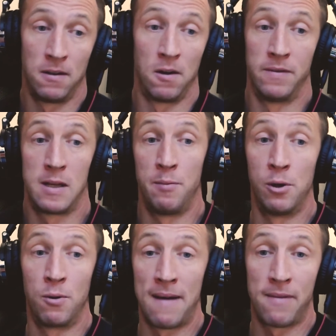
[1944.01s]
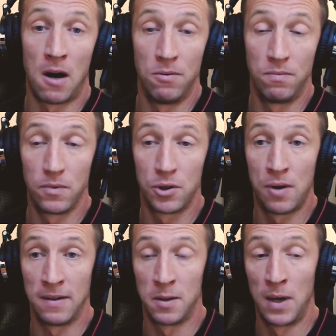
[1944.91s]
And obviously we all have our own
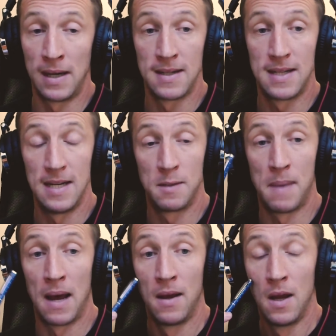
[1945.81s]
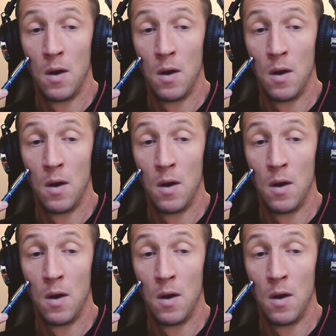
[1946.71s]
strengths and weaknesses, but